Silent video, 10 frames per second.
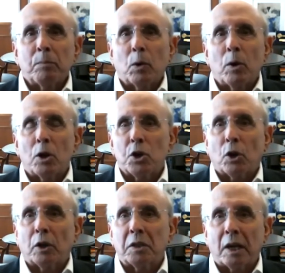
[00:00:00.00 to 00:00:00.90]
We
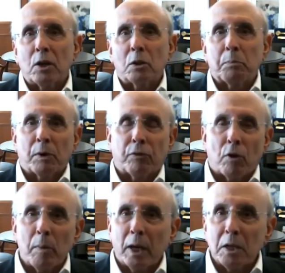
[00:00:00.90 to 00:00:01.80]
also continued
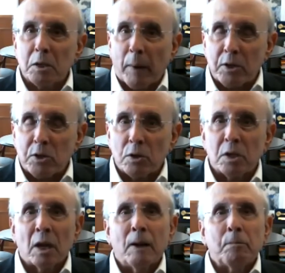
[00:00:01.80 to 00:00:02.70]
performing
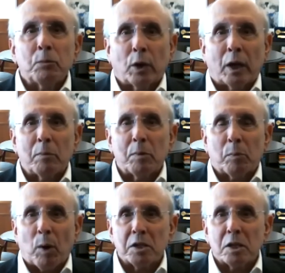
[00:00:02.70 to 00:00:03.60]
inspections to keep
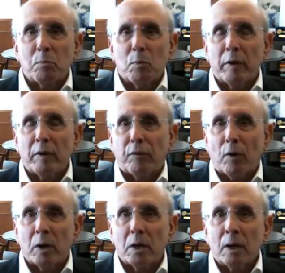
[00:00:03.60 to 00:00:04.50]
the process moving
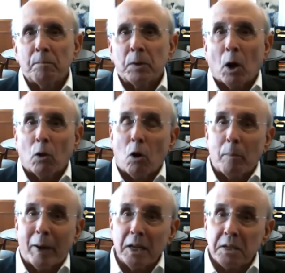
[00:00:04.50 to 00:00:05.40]
forward, although
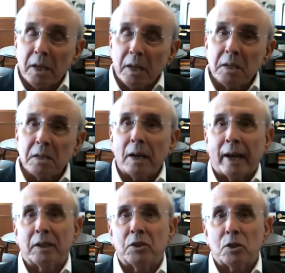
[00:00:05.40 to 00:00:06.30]
many cities
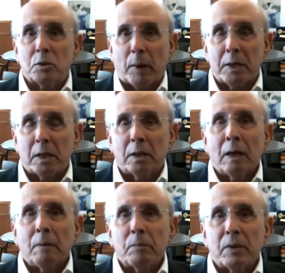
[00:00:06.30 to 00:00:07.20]
had suspended
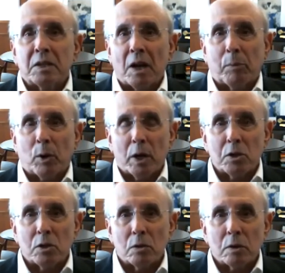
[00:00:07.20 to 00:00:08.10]
these
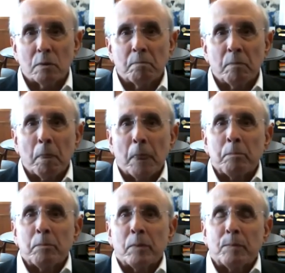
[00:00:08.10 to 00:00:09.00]
operations.
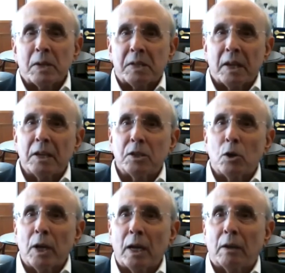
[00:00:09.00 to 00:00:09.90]
The city's
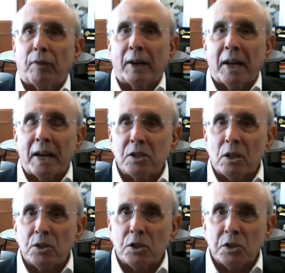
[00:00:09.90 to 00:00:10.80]
unique
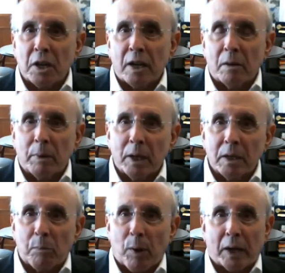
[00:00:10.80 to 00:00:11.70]
financial
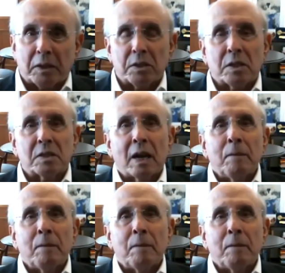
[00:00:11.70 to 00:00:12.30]
sustainability practices